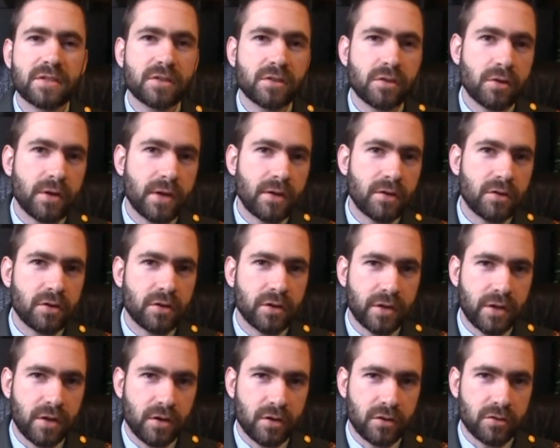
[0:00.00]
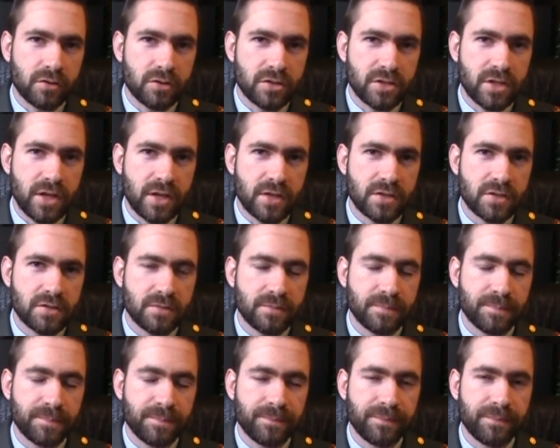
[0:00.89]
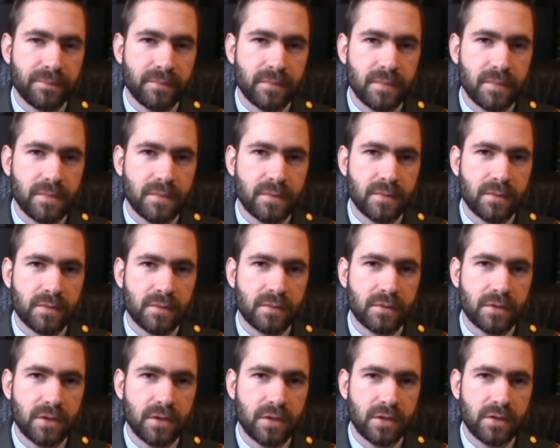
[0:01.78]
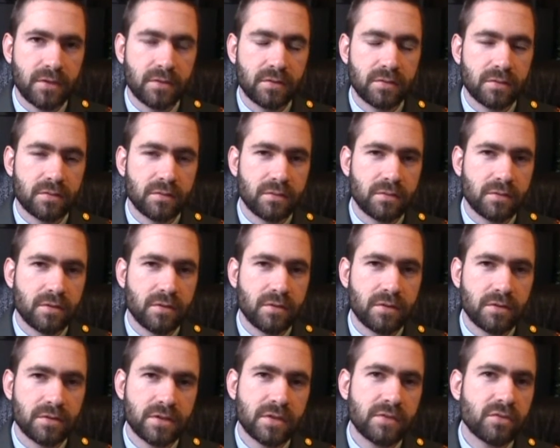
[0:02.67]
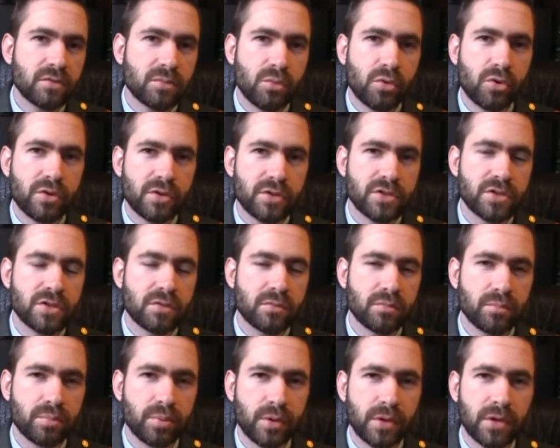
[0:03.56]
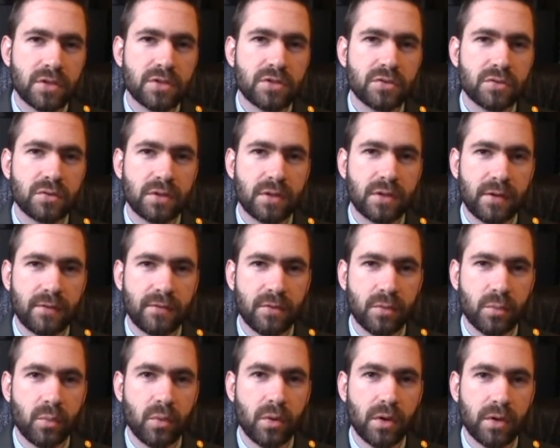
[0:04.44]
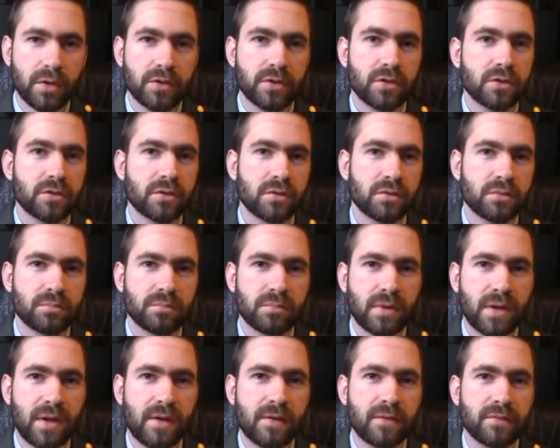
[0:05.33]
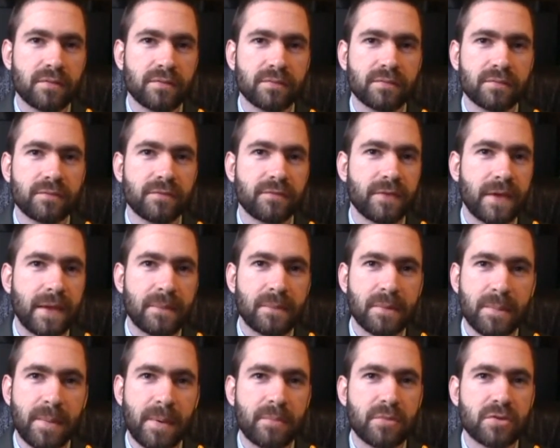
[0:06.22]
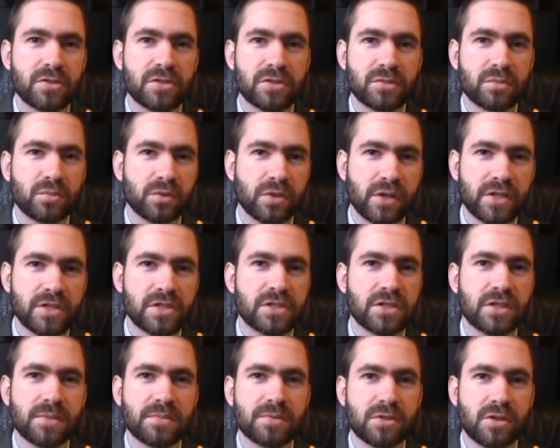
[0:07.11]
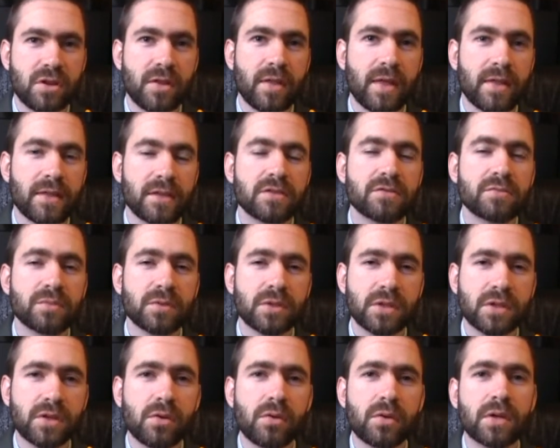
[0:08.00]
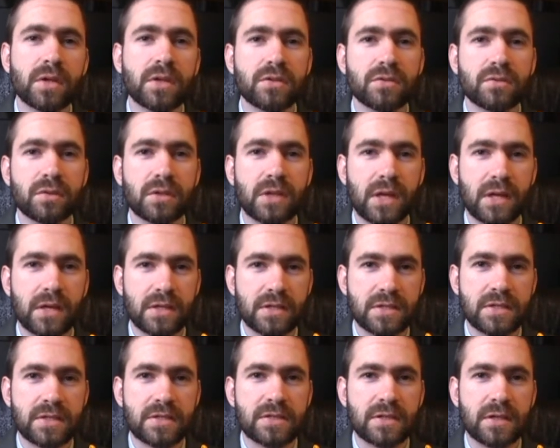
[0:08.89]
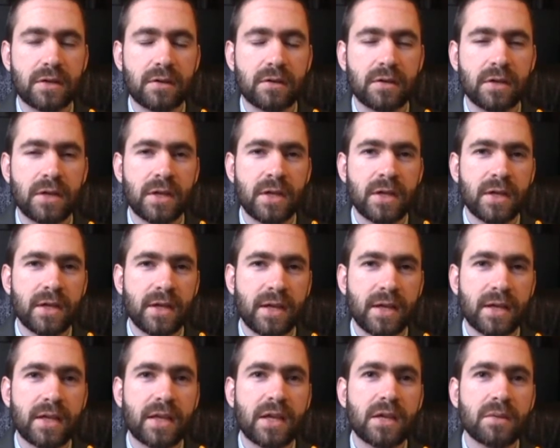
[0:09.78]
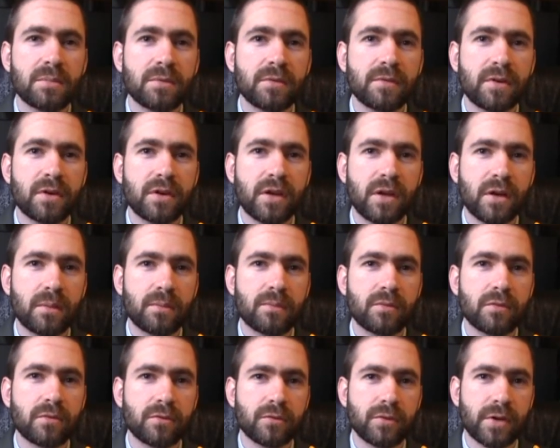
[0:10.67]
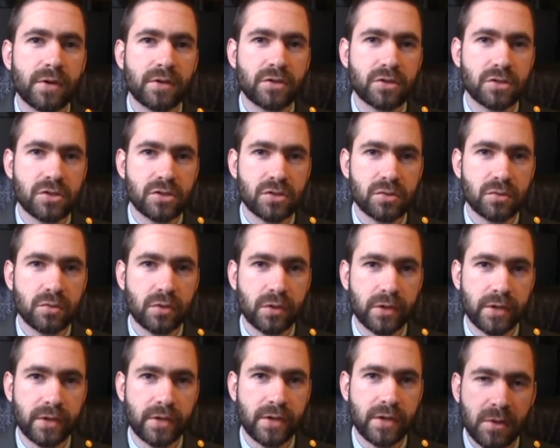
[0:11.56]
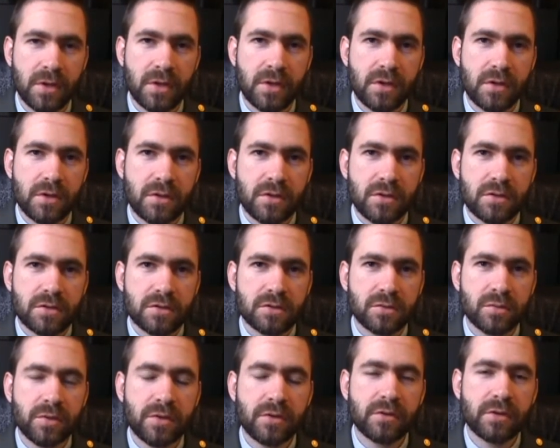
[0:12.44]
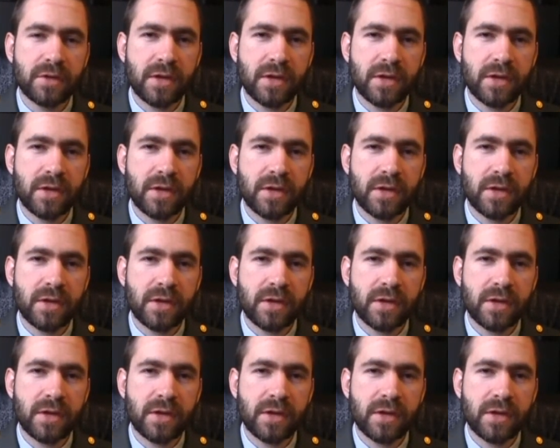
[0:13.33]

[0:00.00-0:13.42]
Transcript: can go down on a character sketch. And there's even more that you can put into it if you want. You can have family members and some relationships and all that. That's really going into a lot of detail. And it can be very helpful throughout your story. So with your